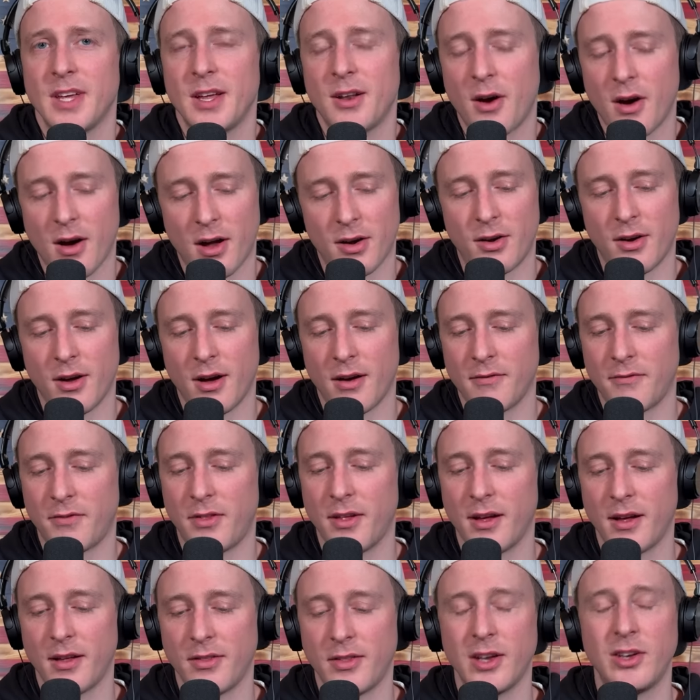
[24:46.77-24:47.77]
in honor of
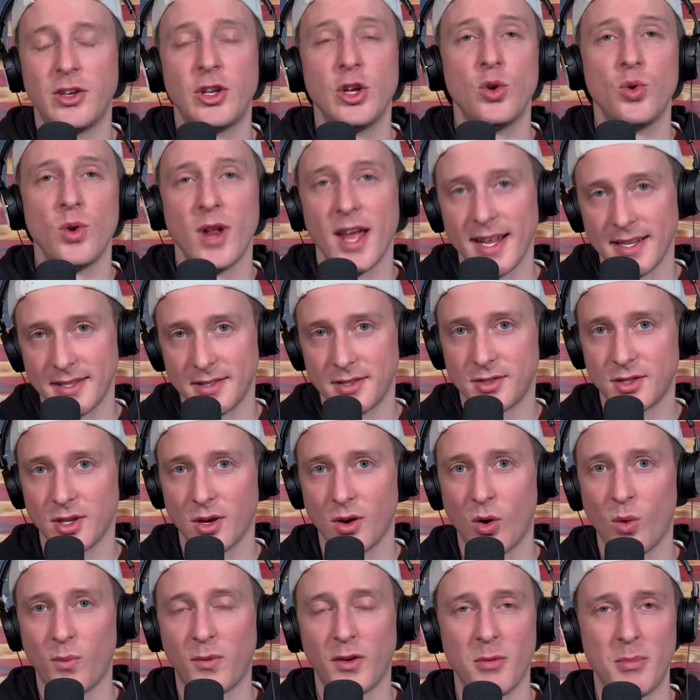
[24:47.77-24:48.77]
the due date. So
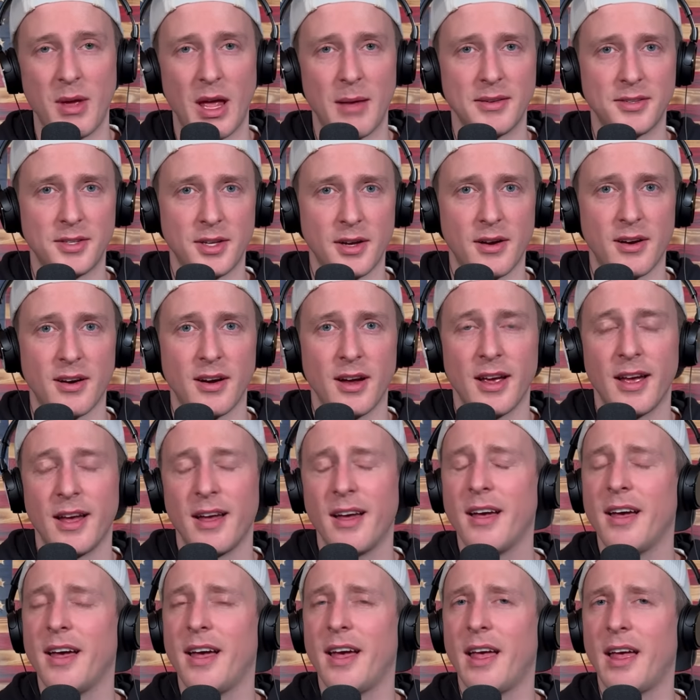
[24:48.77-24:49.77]
hopefully the baby's here.
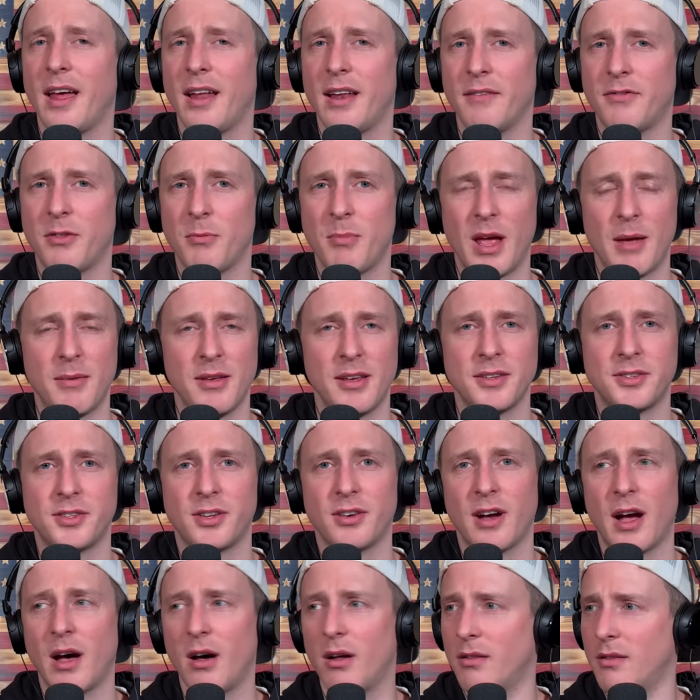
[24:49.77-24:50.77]
And if the baby is here,
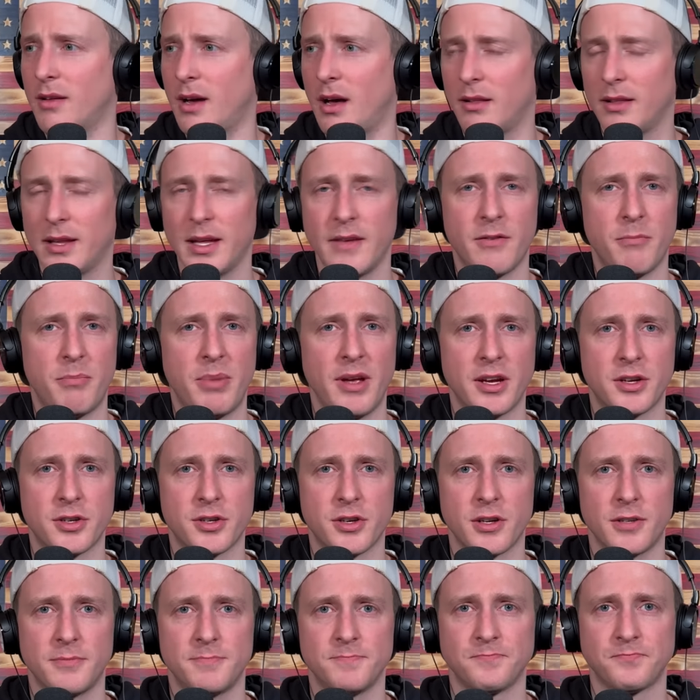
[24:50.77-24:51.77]
I'll leave a
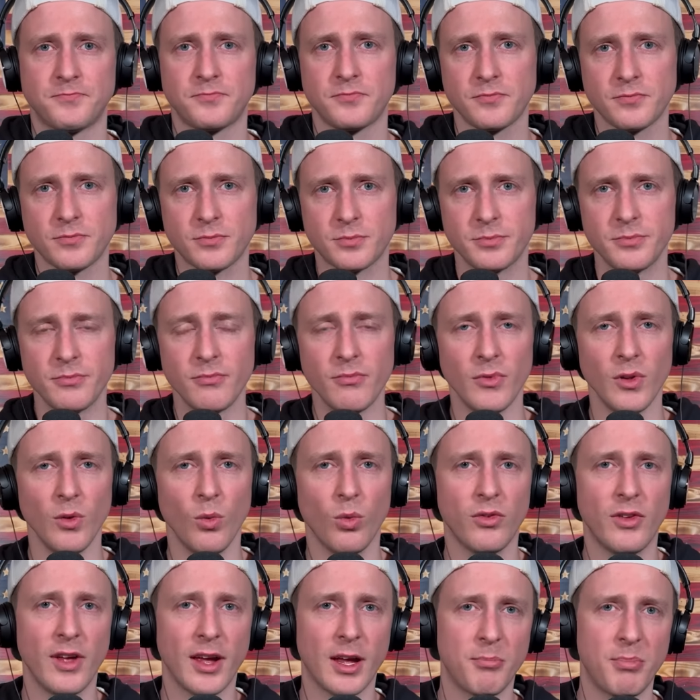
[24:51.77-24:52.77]
picture. I'll
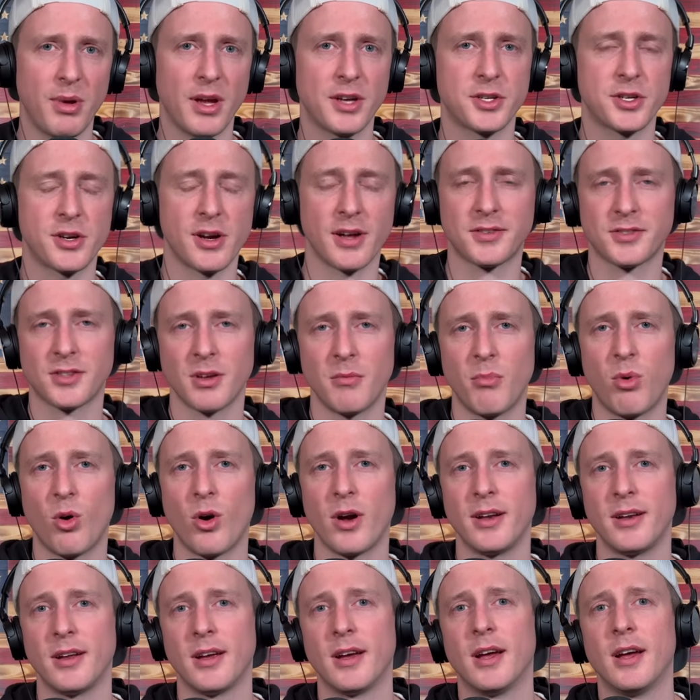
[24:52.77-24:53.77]
take a picture at some
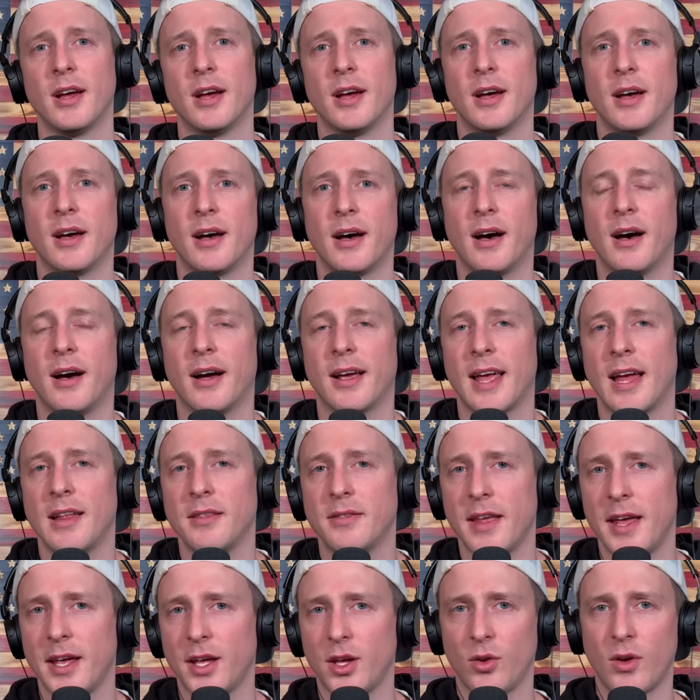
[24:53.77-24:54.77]
point. Again,
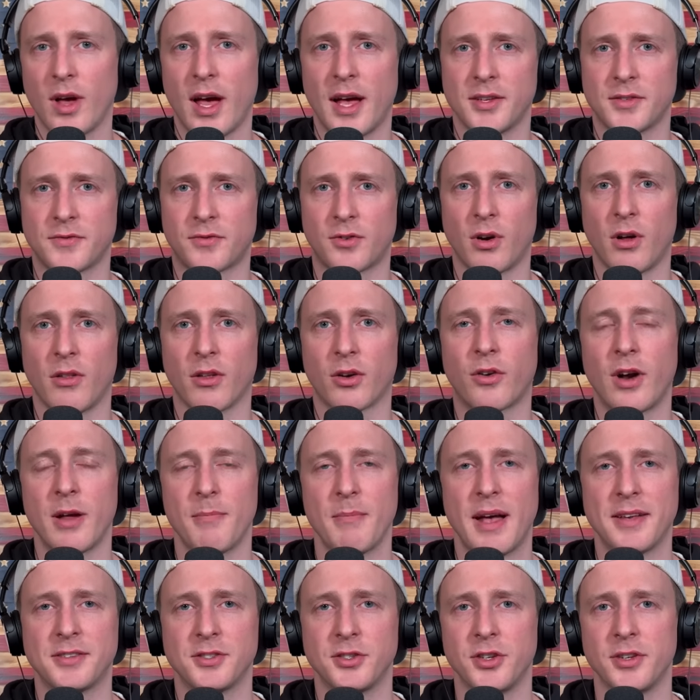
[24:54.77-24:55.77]
thank you guys for all the great
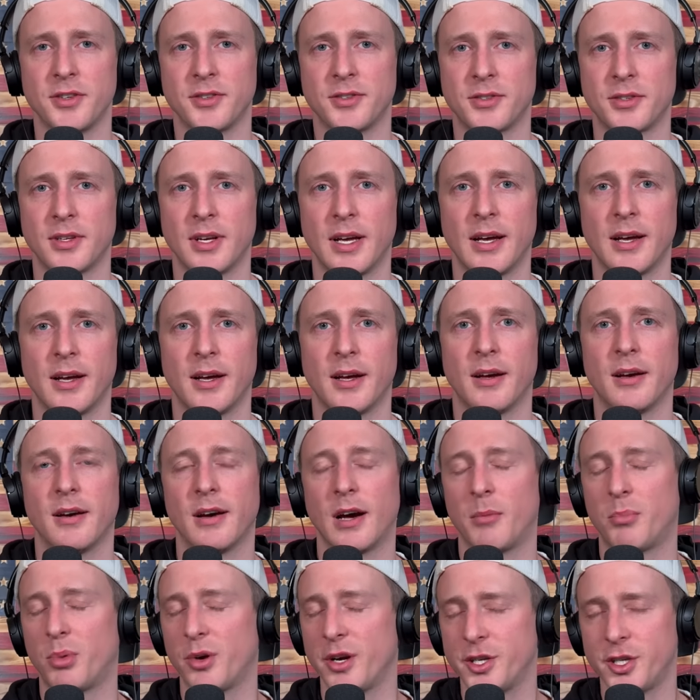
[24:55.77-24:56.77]
messages. I
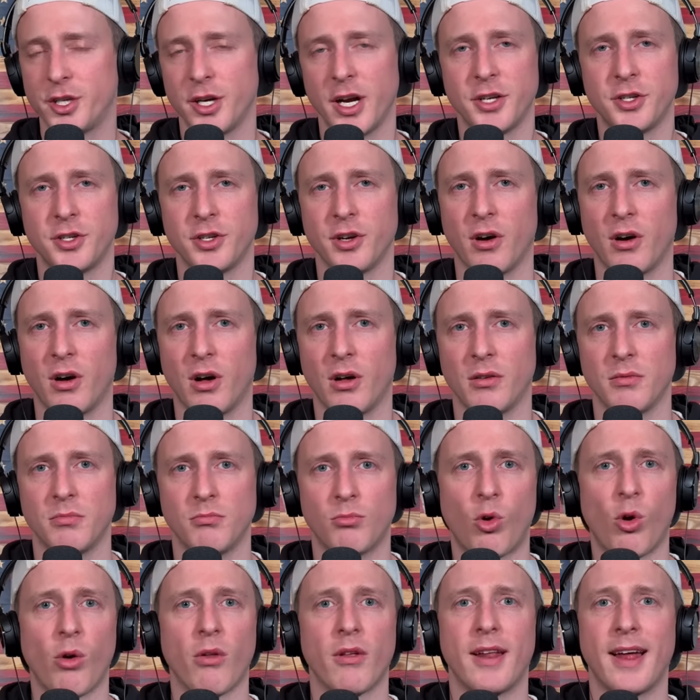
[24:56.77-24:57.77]
appreciate y'all
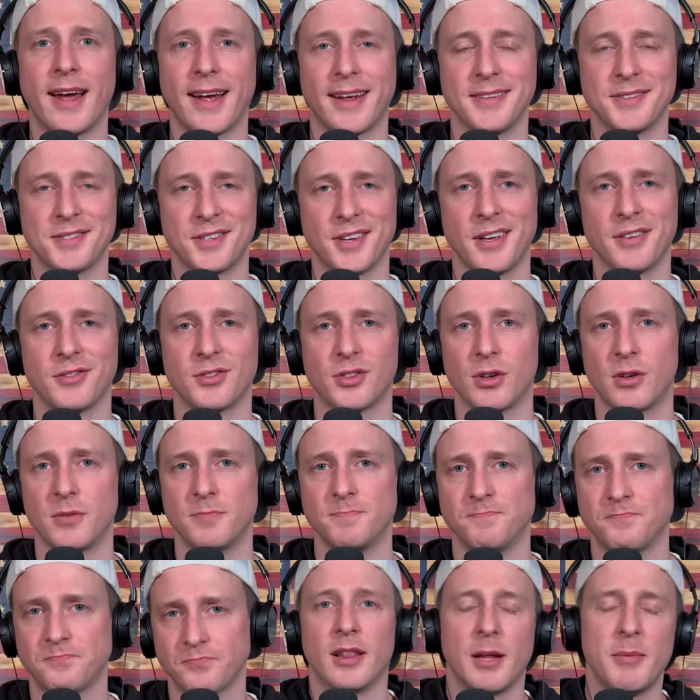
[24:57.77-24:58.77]
more than I can say. So
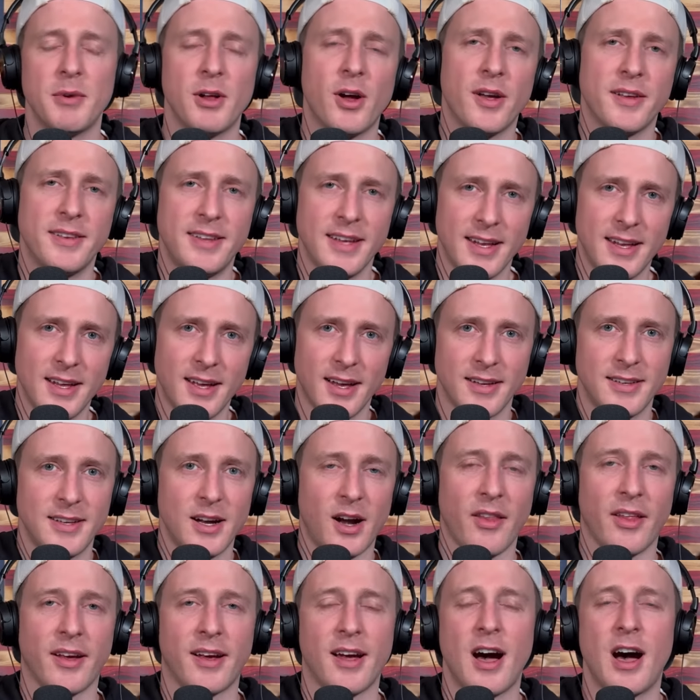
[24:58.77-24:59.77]
let me know how you did down
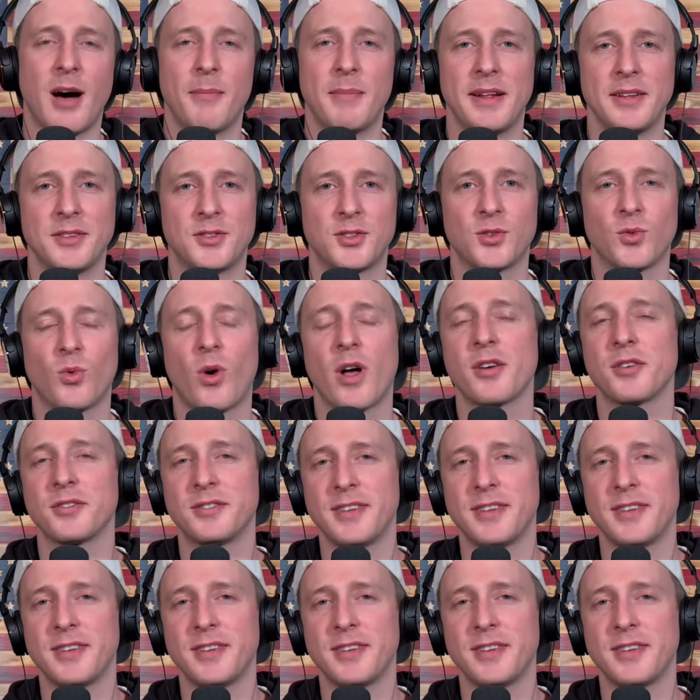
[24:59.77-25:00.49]
in the comments. While you're